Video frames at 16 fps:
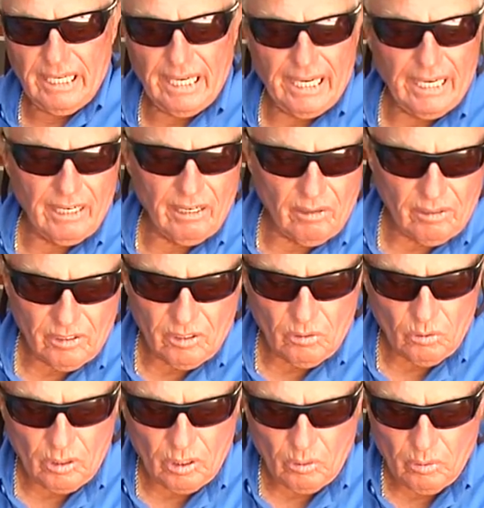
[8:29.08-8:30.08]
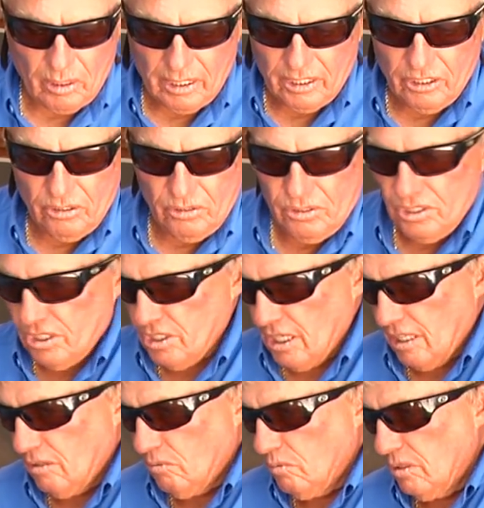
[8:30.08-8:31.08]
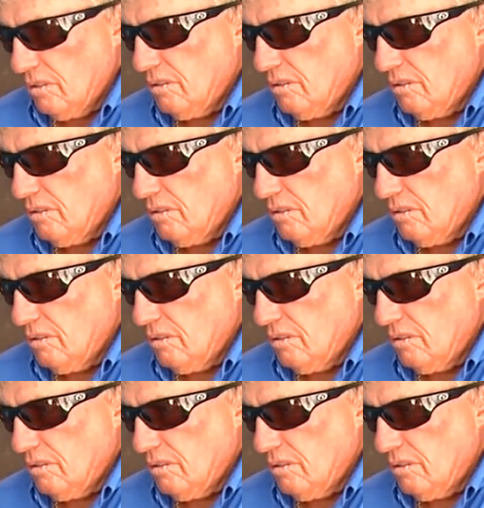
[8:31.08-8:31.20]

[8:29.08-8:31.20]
And do I want to use this other one?